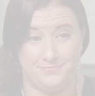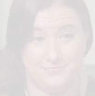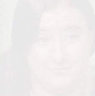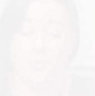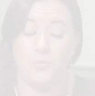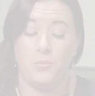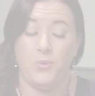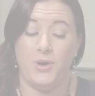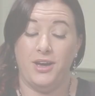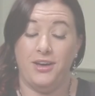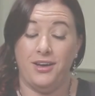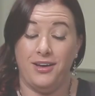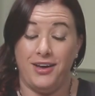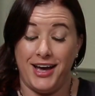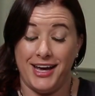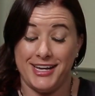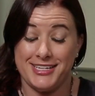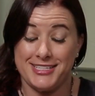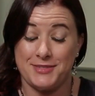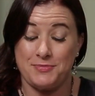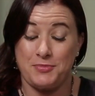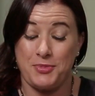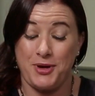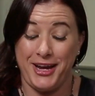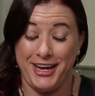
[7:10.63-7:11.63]
Well, I
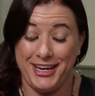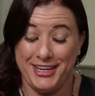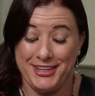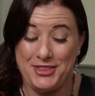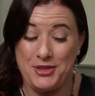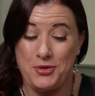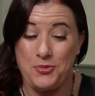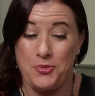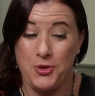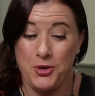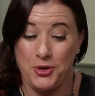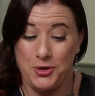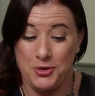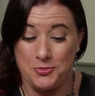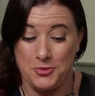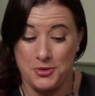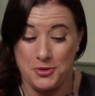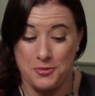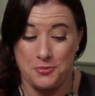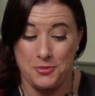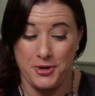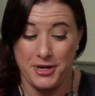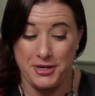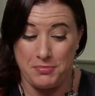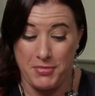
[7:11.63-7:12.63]
spread the word
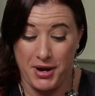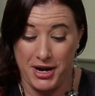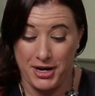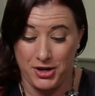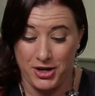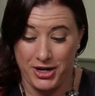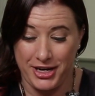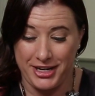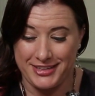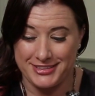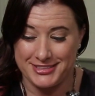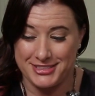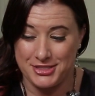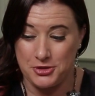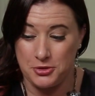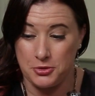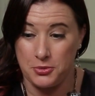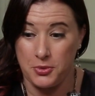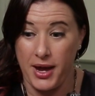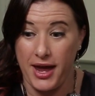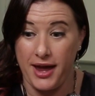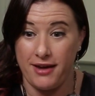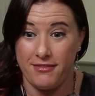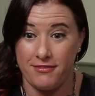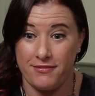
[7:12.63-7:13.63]
with Reed Migraine to
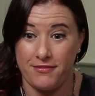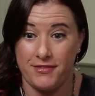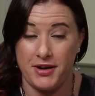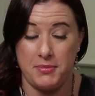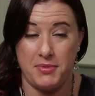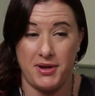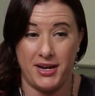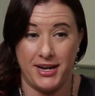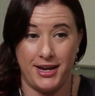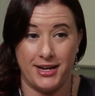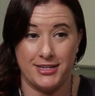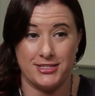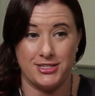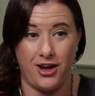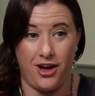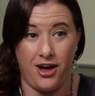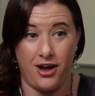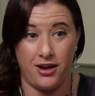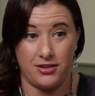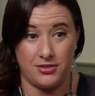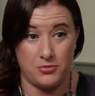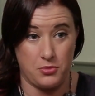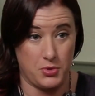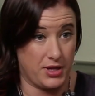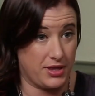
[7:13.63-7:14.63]
everybody I
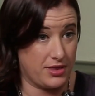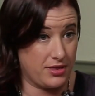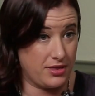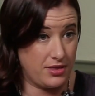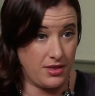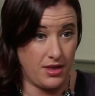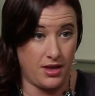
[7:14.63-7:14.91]
talk with.